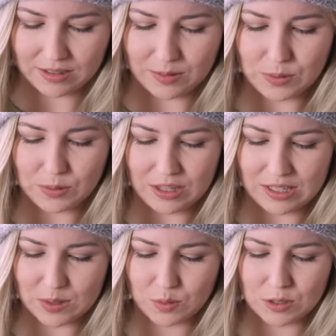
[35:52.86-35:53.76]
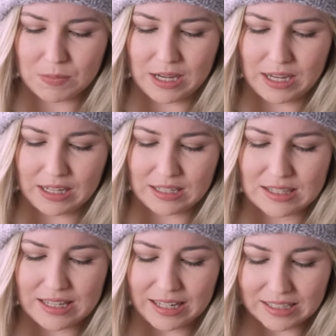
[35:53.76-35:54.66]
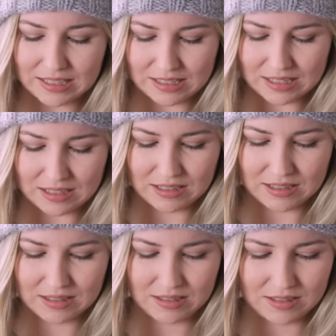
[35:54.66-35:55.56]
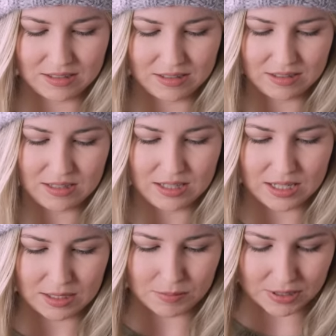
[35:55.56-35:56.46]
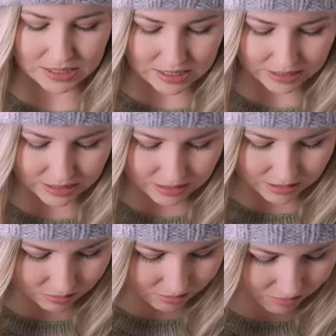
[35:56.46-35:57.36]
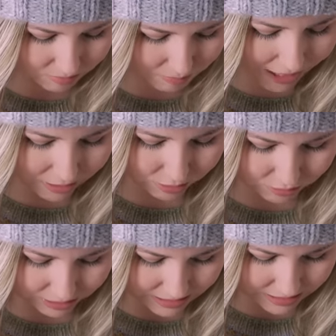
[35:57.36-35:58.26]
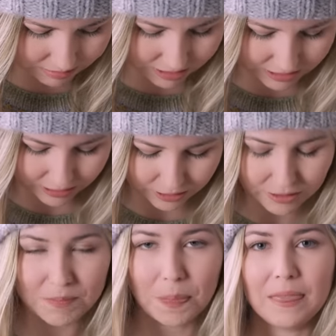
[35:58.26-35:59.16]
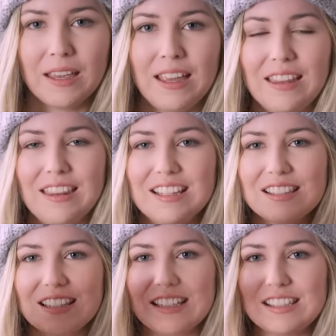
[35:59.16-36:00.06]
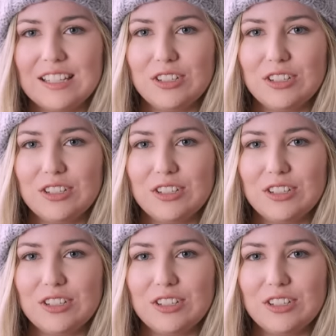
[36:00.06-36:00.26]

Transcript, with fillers: ooh, this was my second my second pattern release of the year. This is the